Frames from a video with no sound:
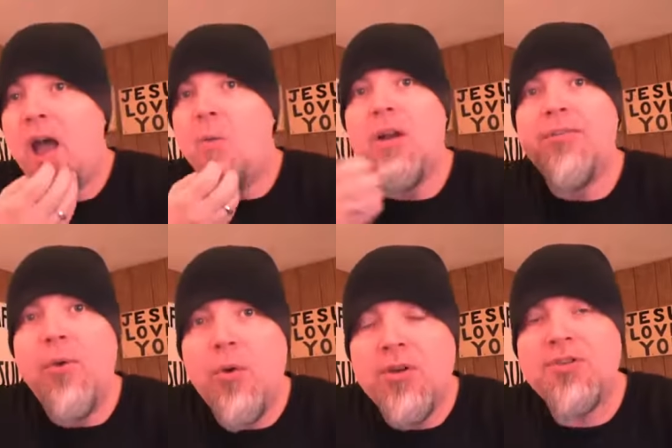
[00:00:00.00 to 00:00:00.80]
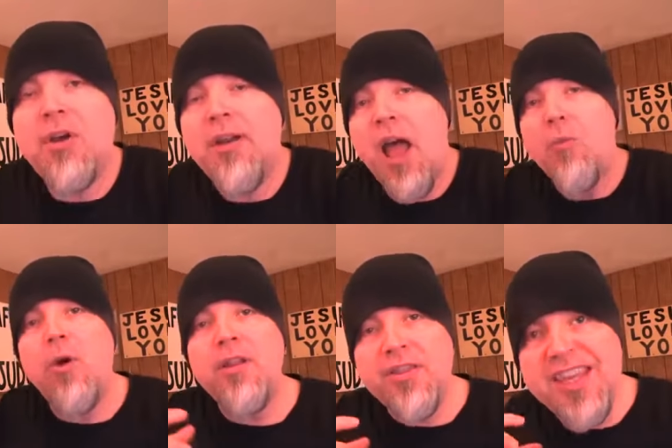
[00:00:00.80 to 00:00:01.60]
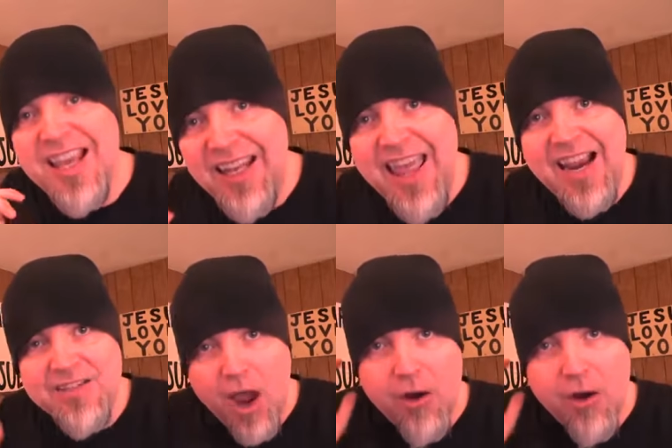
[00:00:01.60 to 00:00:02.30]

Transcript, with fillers: I want to focus on, I want the elect,